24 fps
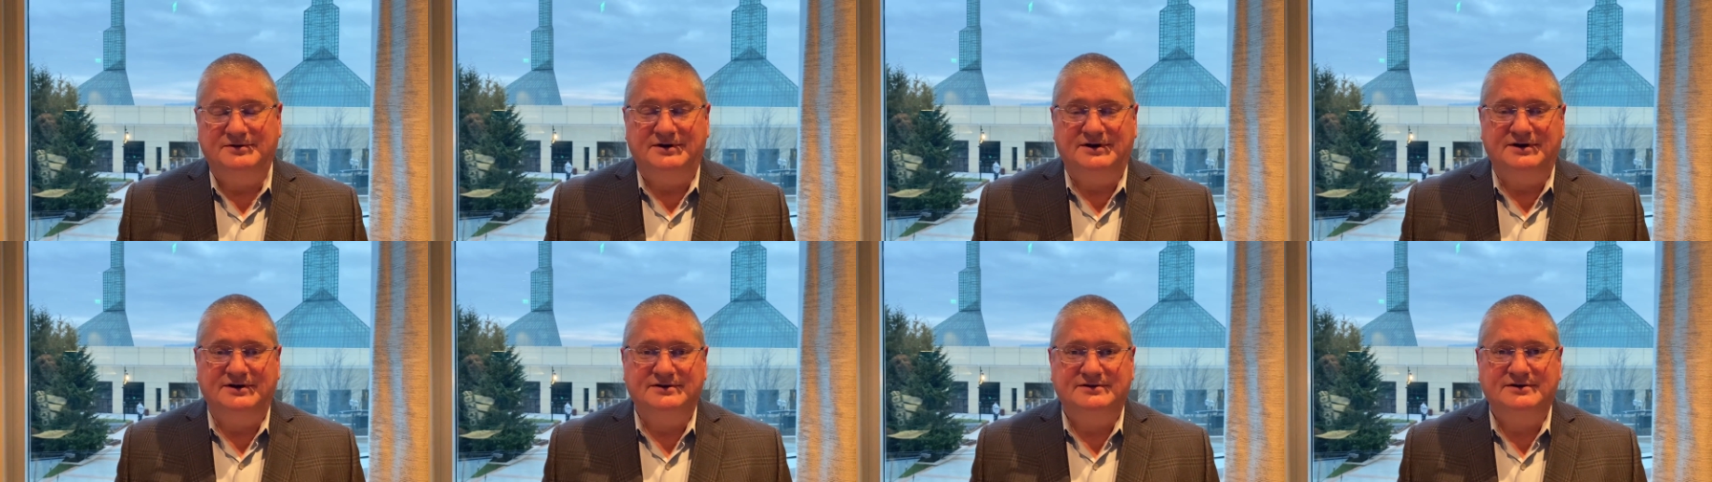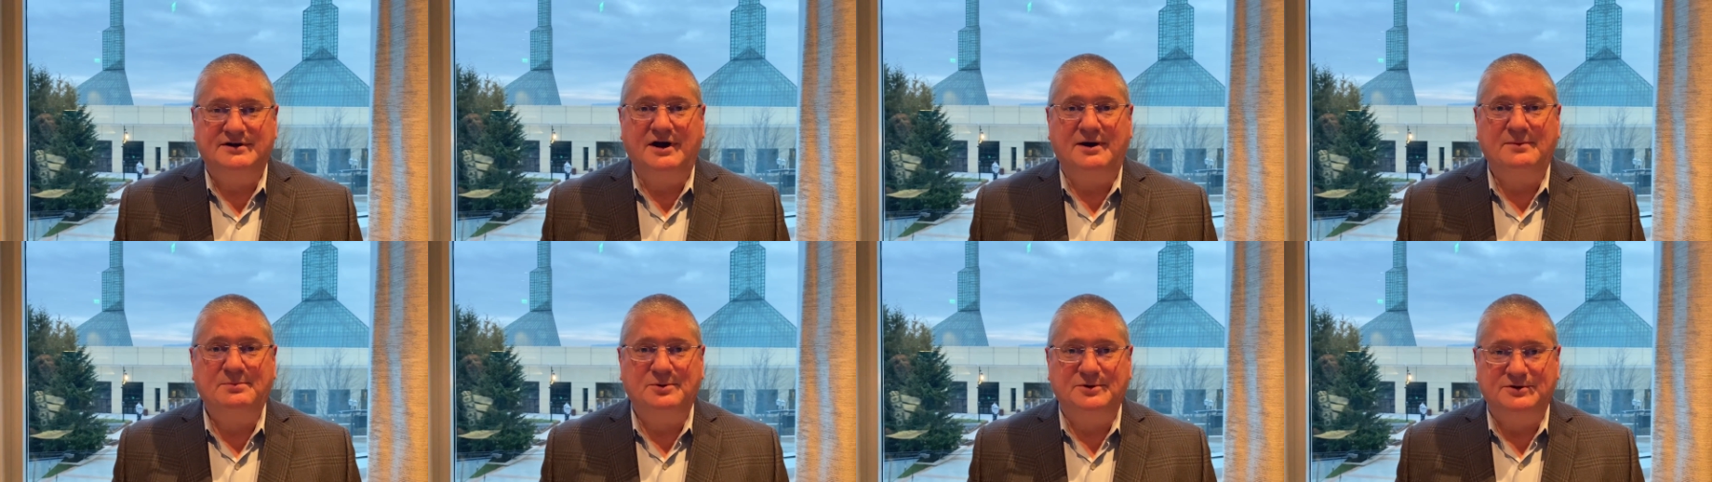a
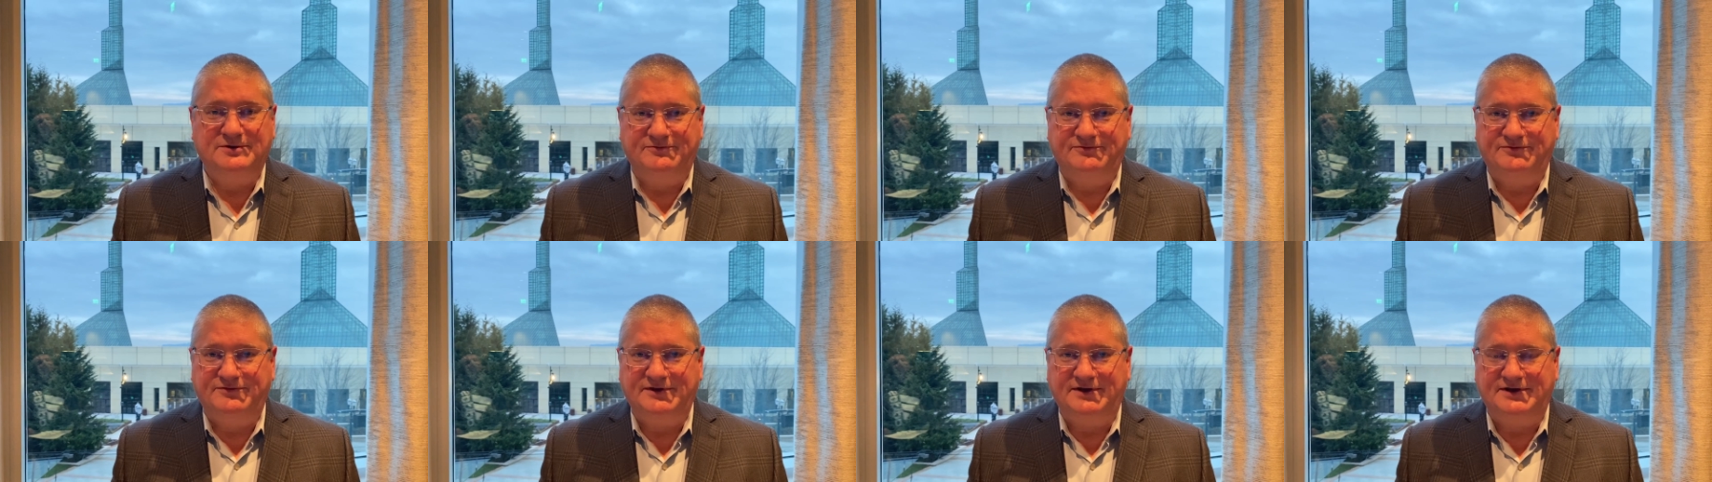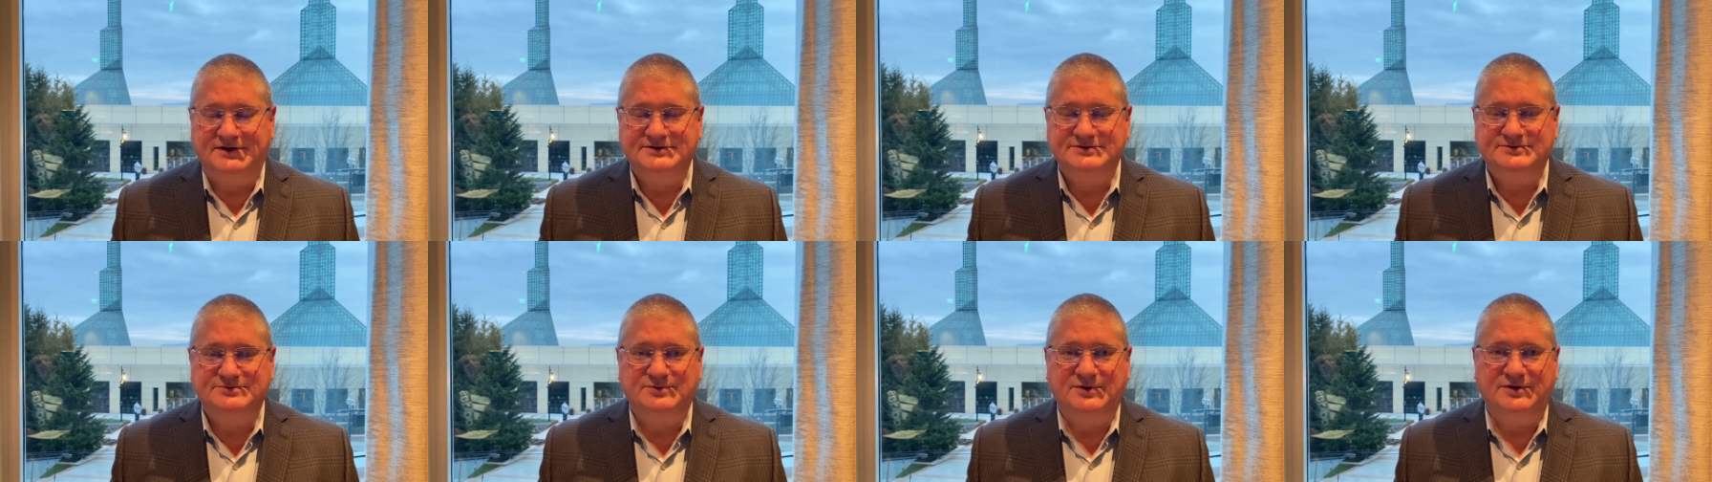couple of
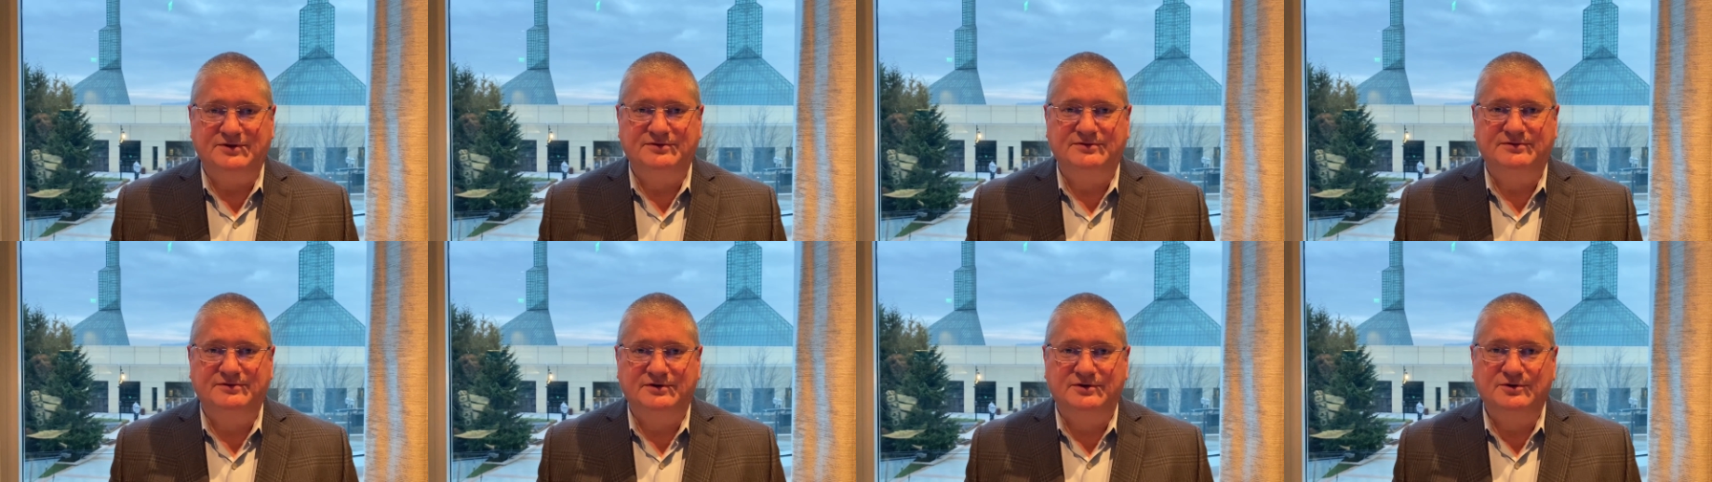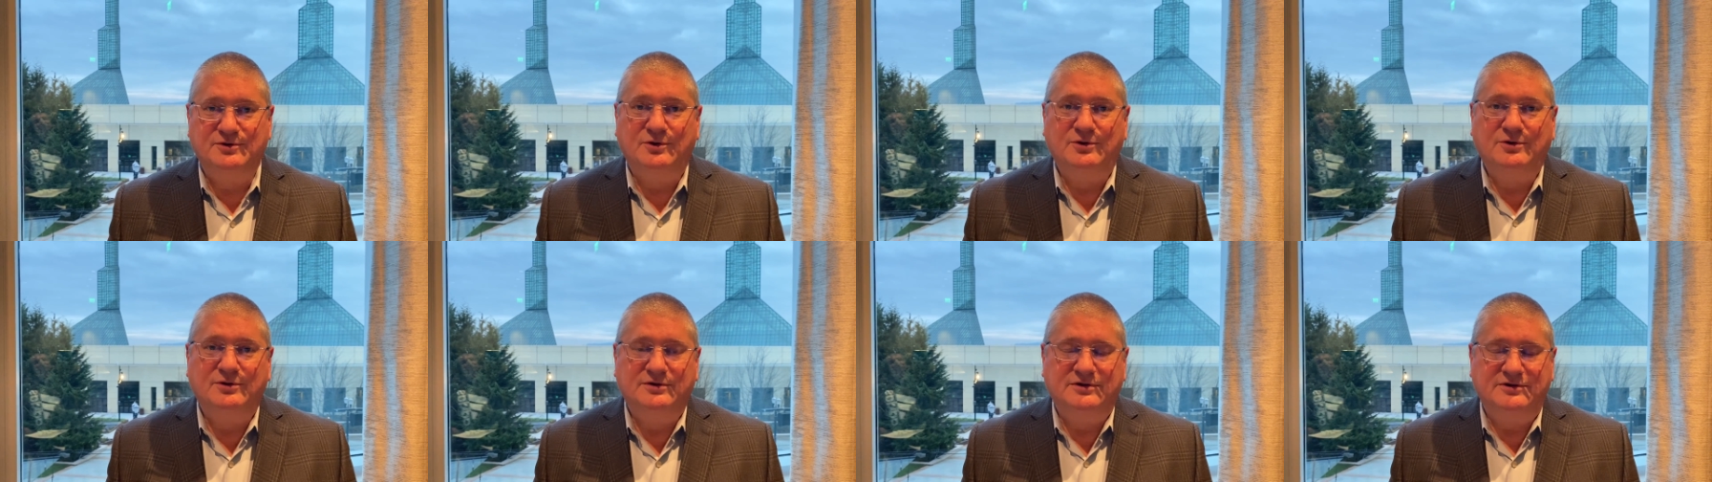things with the
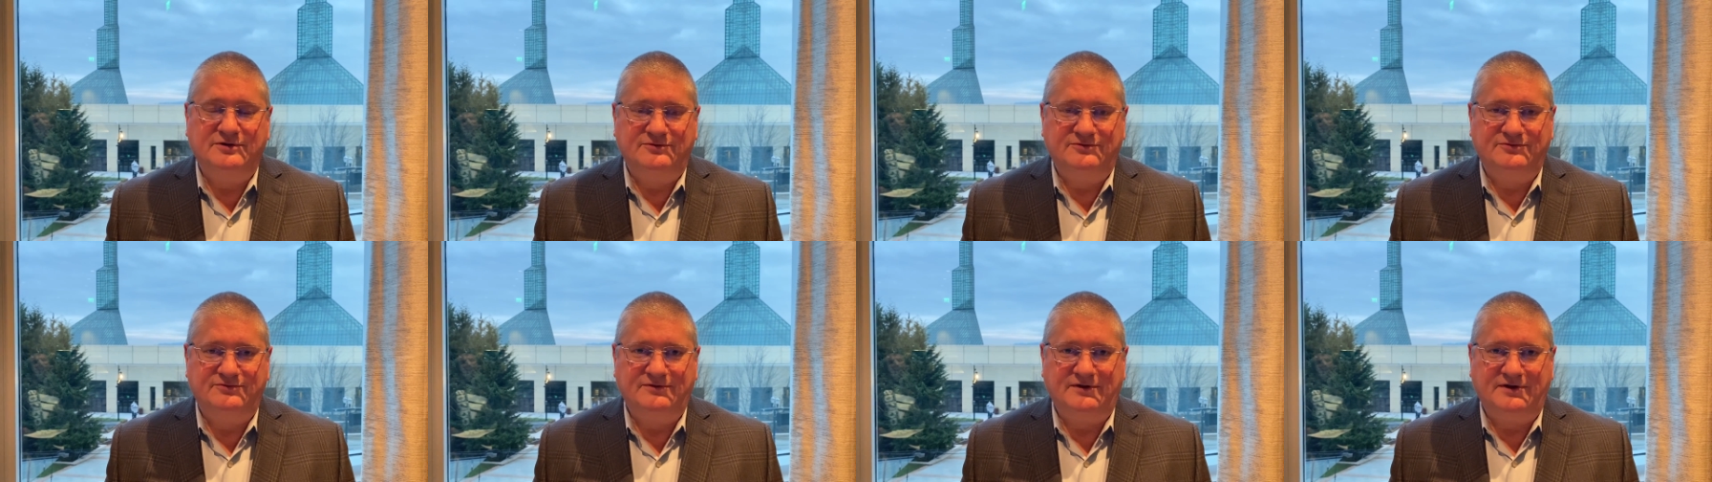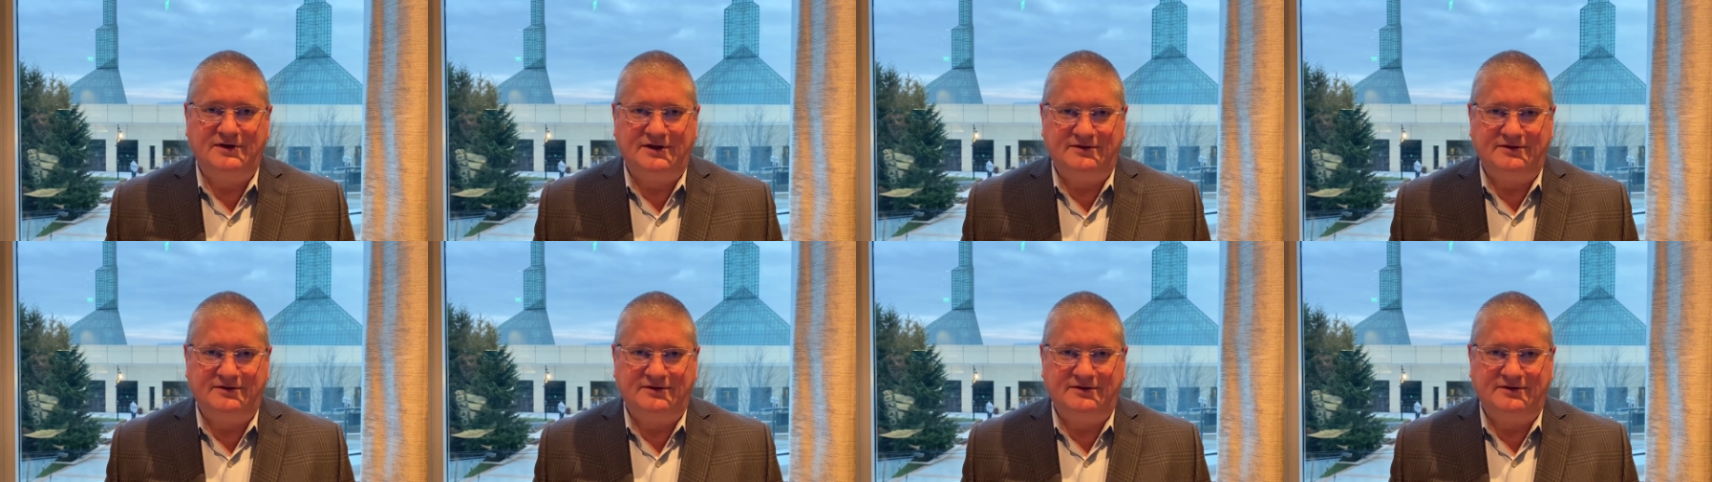goal of